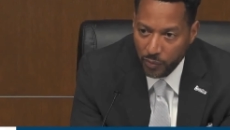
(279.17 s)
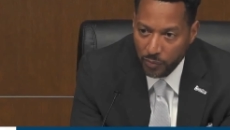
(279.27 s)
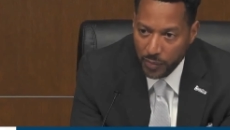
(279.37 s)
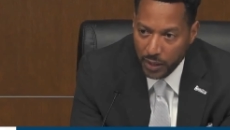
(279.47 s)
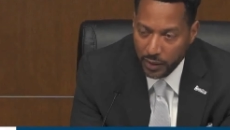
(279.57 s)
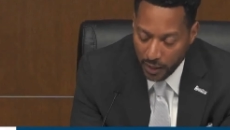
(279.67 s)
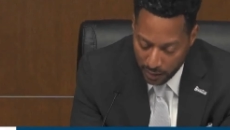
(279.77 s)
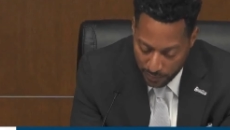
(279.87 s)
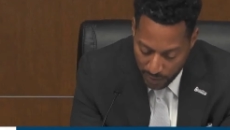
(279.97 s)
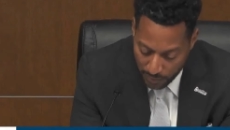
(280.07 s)
make that
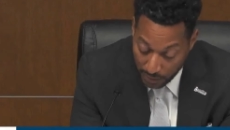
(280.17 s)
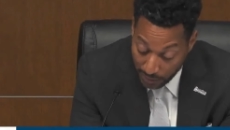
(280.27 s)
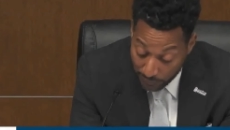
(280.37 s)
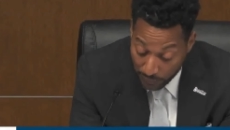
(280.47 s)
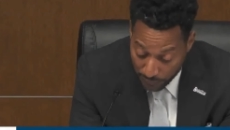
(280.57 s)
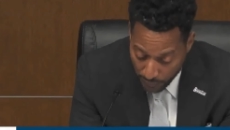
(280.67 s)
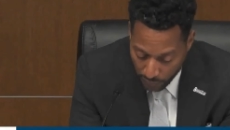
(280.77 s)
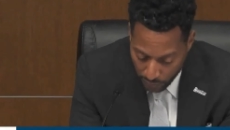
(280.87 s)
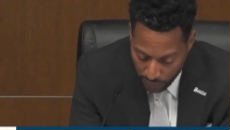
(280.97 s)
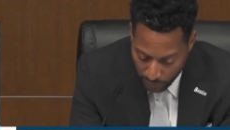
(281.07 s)
commitment even
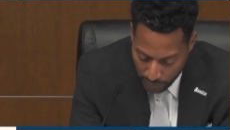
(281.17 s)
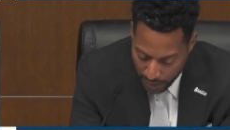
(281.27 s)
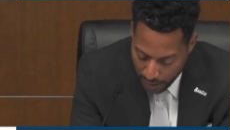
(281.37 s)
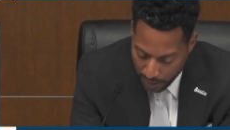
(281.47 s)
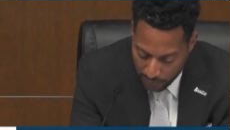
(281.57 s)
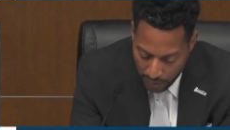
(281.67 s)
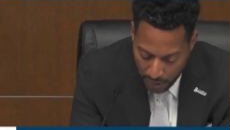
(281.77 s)
further than we have.